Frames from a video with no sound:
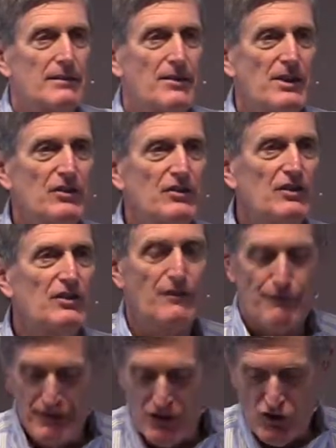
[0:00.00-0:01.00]
This is the
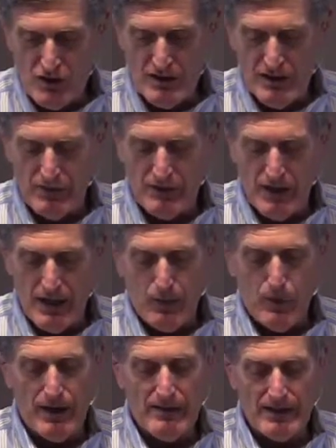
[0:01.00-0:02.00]
vision of
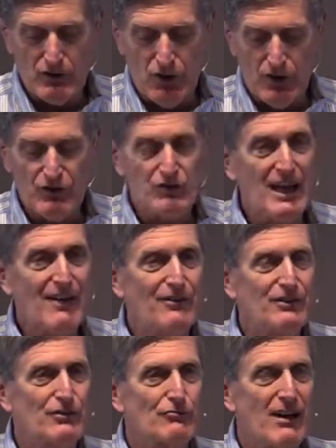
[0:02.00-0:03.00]
Yahweh that caused
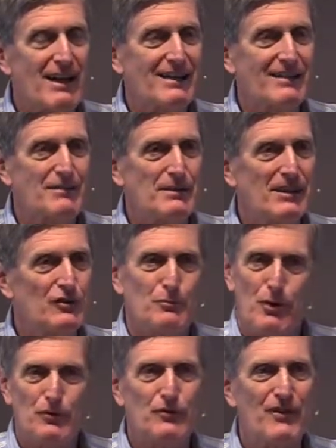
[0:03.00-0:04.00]
David to write his
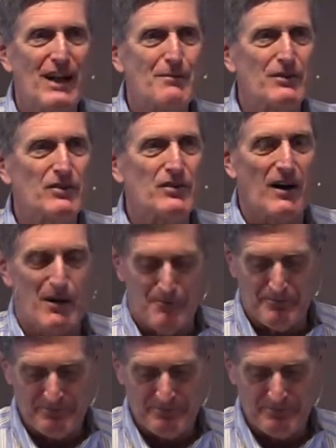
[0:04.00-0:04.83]
most famous psalm.